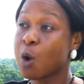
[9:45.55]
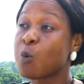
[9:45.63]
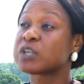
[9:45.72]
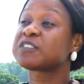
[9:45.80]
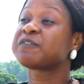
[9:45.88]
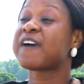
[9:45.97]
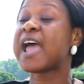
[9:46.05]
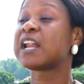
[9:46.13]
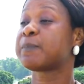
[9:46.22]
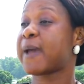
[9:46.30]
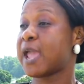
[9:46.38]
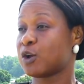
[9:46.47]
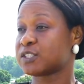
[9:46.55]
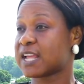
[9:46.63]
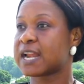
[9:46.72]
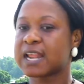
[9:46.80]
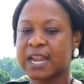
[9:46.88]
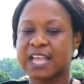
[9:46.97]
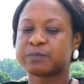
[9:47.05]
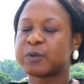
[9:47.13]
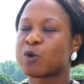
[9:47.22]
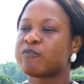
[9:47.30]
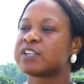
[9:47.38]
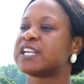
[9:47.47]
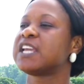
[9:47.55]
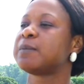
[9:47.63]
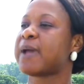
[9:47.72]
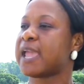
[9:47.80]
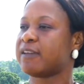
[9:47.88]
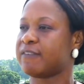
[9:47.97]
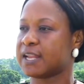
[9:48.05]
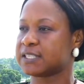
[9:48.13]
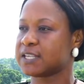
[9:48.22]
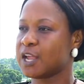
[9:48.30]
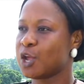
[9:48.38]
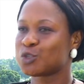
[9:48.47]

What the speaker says: was filed by us, and that has been overtaken by events.